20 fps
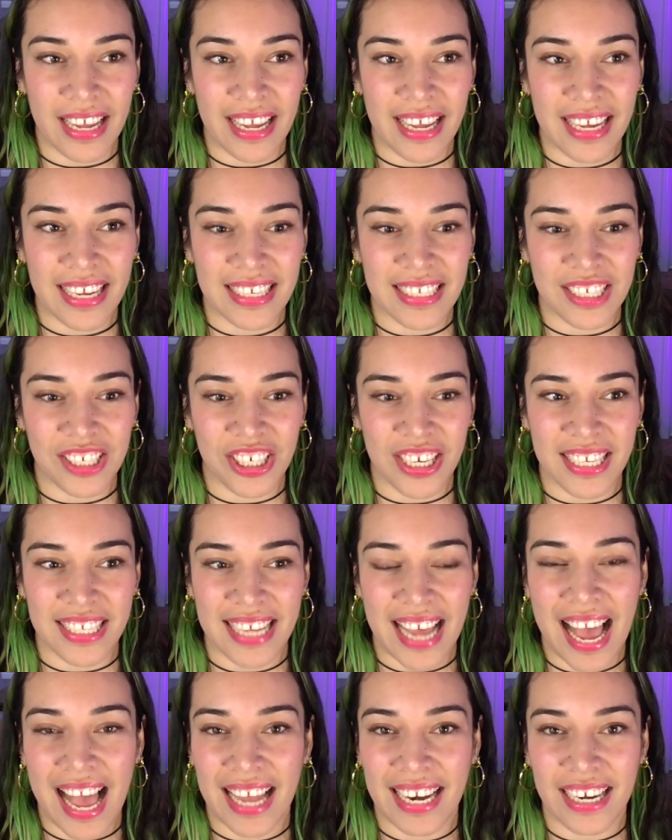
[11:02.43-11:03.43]
It's just
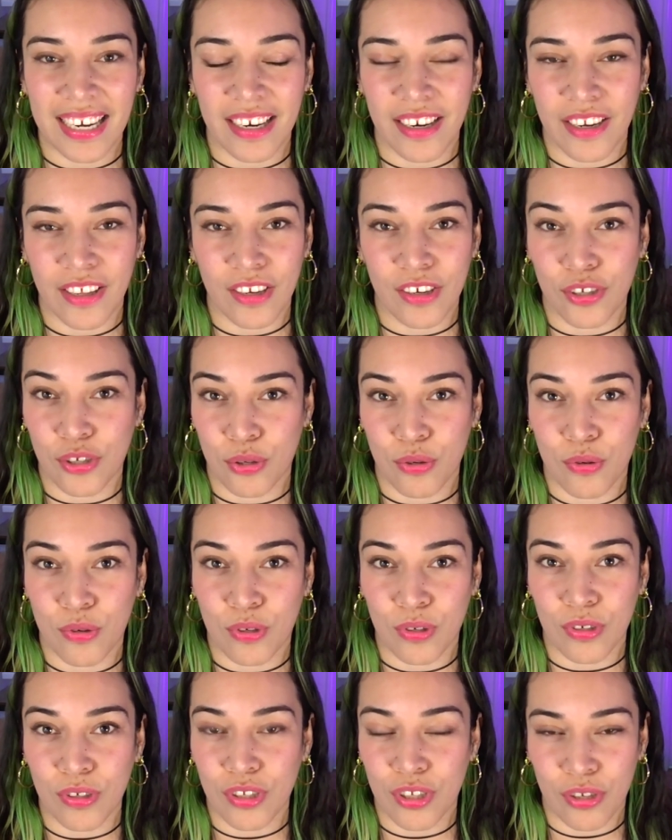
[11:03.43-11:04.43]
adding another
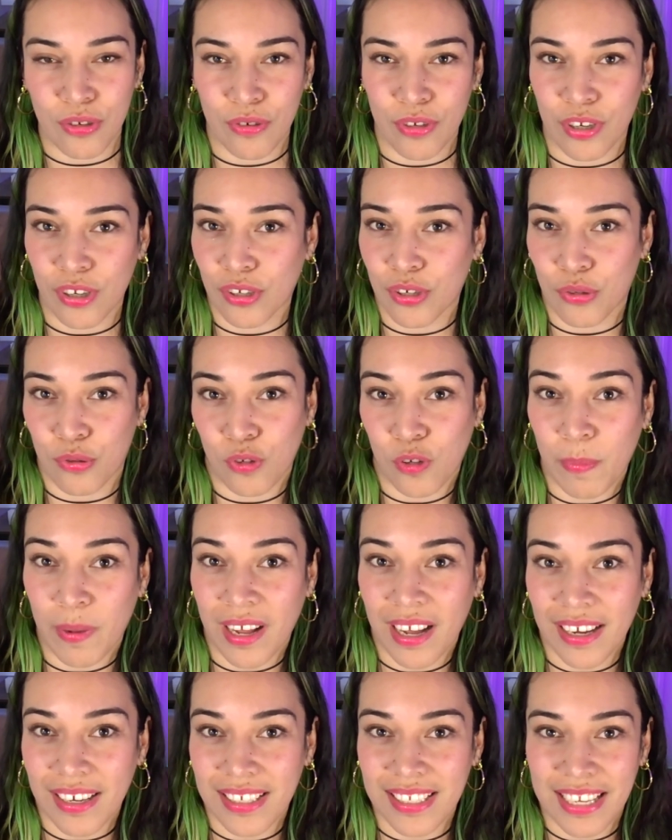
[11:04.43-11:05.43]
tool to your
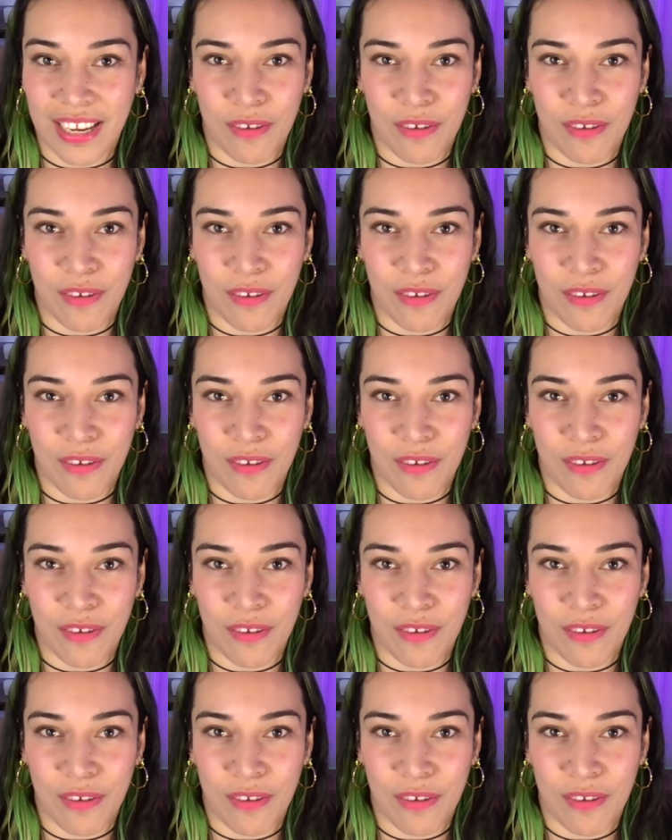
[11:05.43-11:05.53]
toolbox,